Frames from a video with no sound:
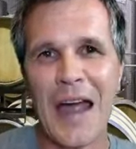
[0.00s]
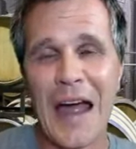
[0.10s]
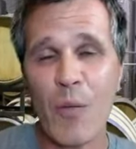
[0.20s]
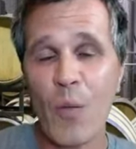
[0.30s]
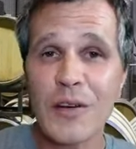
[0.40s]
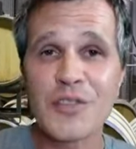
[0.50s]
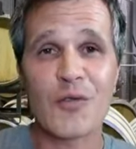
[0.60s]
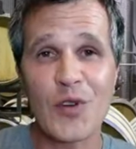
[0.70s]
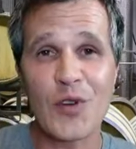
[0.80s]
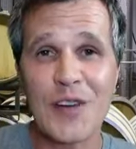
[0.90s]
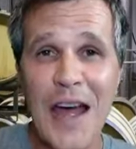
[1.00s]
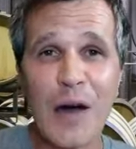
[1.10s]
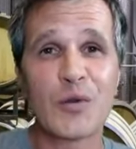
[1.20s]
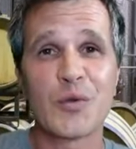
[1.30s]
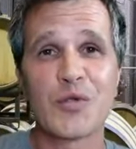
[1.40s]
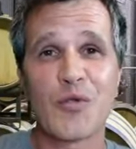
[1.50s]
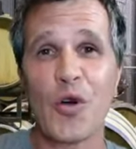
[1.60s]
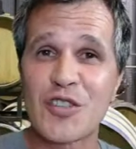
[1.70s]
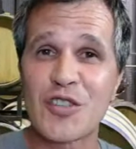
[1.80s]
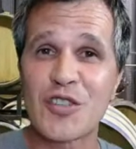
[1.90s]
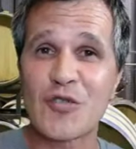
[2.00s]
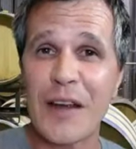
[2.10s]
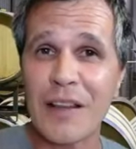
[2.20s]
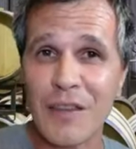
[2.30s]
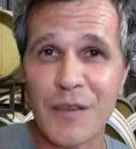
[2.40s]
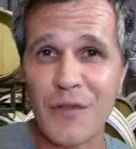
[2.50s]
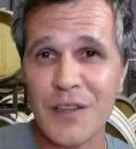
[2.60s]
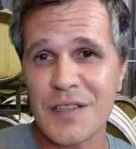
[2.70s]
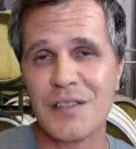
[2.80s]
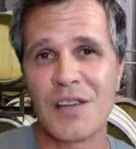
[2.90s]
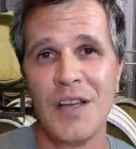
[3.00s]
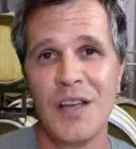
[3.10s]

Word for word: where it's grown and how it was grown and the strength of the vintage.